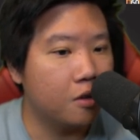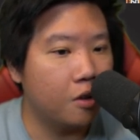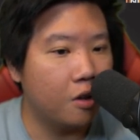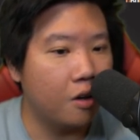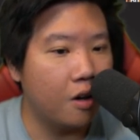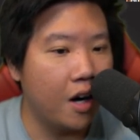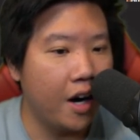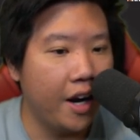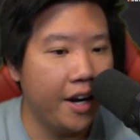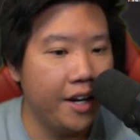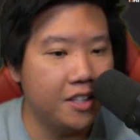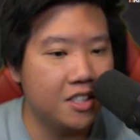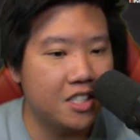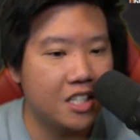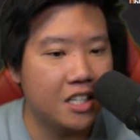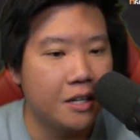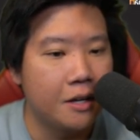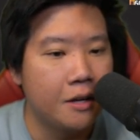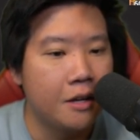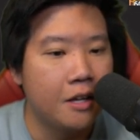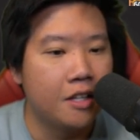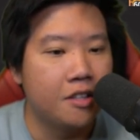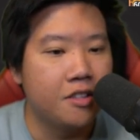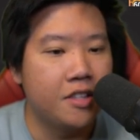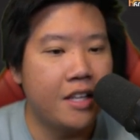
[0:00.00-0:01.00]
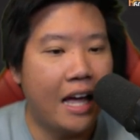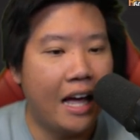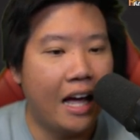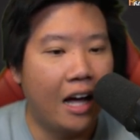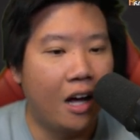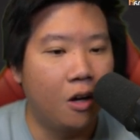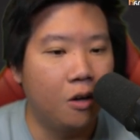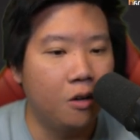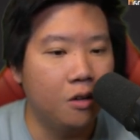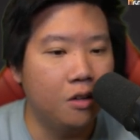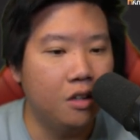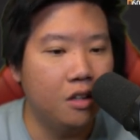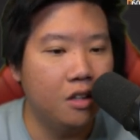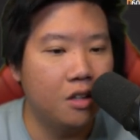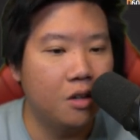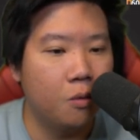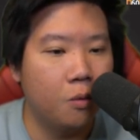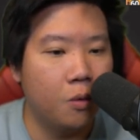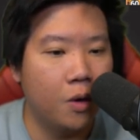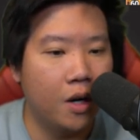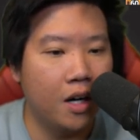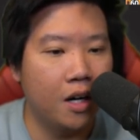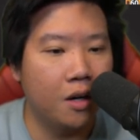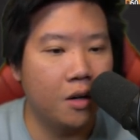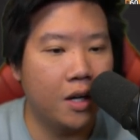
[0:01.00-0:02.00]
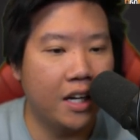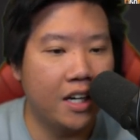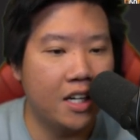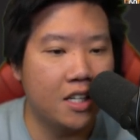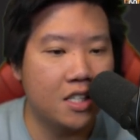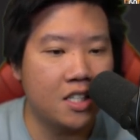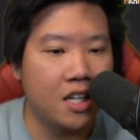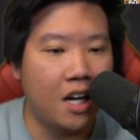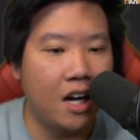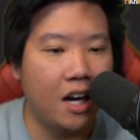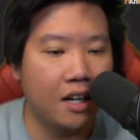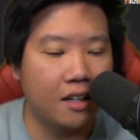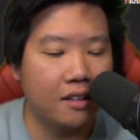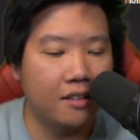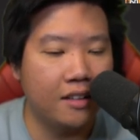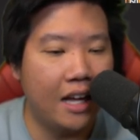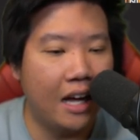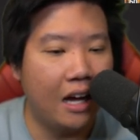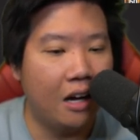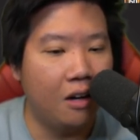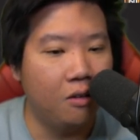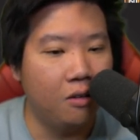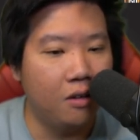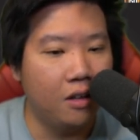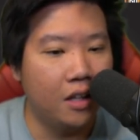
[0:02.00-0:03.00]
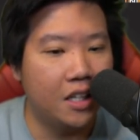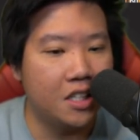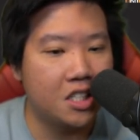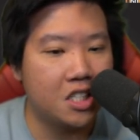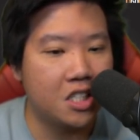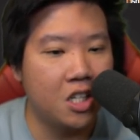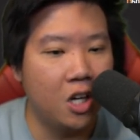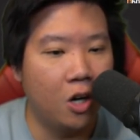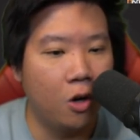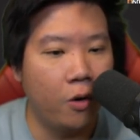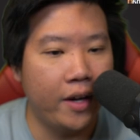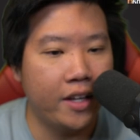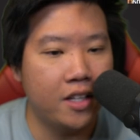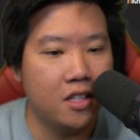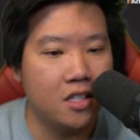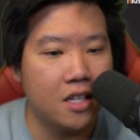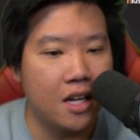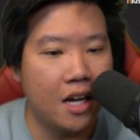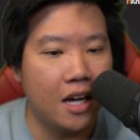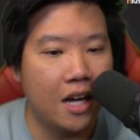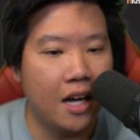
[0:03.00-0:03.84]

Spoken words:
All right, now we're gonna talk now. Let's go and